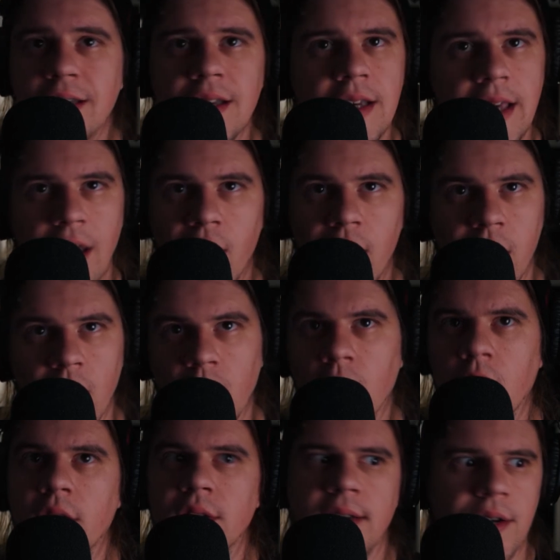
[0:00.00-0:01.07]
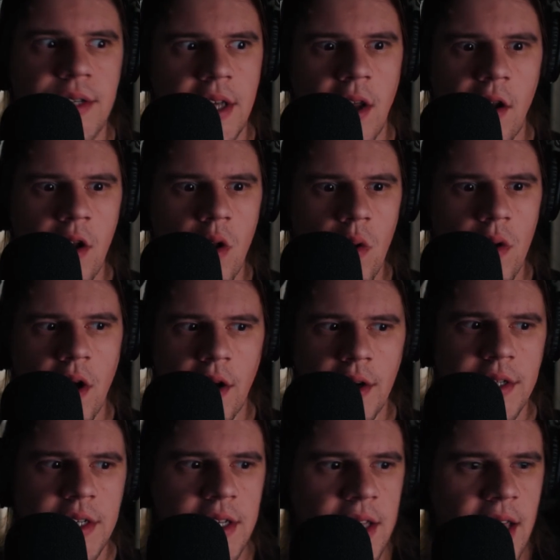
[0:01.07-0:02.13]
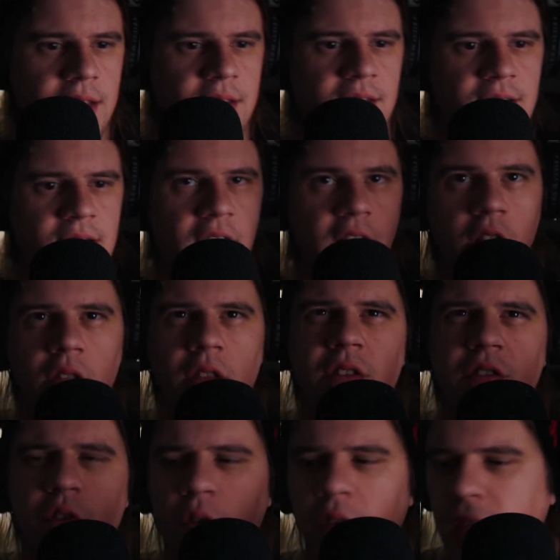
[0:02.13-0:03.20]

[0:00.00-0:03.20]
Carry note cards. I was carrying note cards in like this little, so